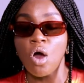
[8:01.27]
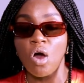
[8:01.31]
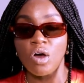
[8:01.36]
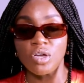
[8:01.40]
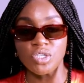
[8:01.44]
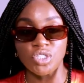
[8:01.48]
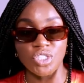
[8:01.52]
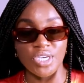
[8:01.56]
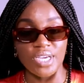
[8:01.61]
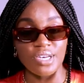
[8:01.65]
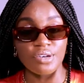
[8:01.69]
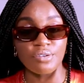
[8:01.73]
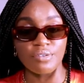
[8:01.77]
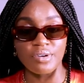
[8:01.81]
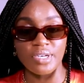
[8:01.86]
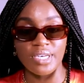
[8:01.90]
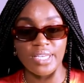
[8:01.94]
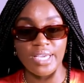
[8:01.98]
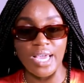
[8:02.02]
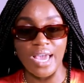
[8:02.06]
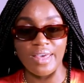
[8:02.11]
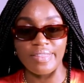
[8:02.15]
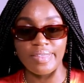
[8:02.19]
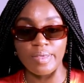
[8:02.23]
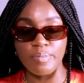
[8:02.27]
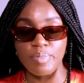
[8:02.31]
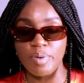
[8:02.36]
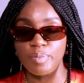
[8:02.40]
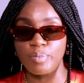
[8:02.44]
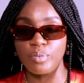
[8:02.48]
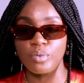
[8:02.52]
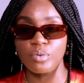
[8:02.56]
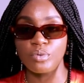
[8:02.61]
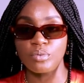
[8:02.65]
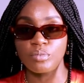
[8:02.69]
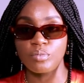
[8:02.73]
Generally, I think
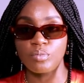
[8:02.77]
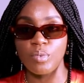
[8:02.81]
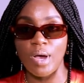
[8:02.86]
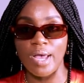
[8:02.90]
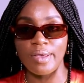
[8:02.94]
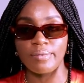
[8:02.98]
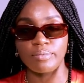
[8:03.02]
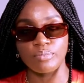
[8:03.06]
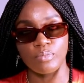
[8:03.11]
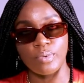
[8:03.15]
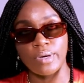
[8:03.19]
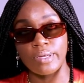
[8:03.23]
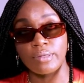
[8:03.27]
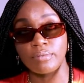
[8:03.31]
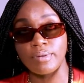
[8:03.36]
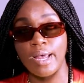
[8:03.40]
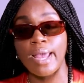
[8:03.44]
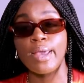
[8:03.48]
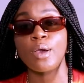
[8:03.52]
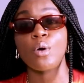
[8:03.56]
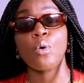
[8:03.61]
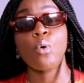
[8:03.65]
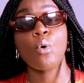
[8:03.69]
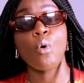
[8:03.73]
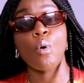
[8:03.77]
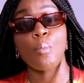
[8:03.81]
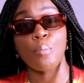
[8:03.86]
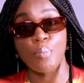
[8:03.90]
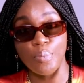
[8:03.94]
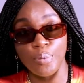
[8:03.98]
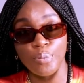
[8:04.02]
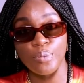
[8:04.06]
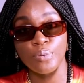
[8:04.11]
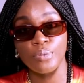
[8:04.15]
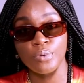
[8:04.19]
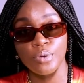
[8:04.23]
I hope
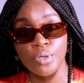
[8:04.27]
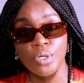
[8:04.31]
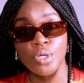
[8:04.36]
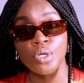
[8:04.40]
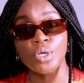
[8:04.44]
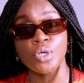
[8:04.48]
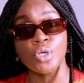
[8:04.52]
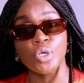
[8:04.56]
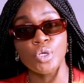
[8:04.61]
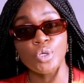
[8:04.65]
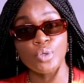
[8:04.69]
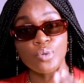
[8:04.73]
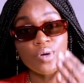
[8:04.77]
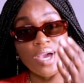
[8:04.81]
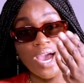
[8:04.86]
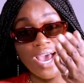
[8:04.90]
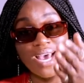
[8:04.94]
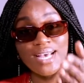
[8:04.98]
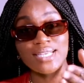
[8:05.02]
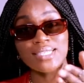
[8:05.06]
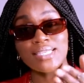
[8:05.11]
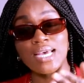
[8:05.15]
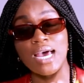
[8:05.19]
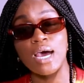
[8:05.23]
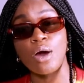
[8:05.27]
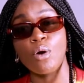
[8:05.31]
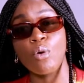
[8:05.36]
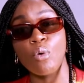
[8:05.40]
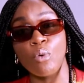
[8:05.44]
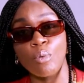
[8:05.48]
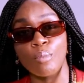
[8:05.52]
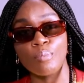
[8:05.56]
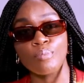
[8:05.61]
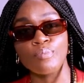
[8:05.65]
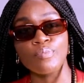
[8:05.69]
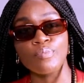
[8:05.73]
you guys at home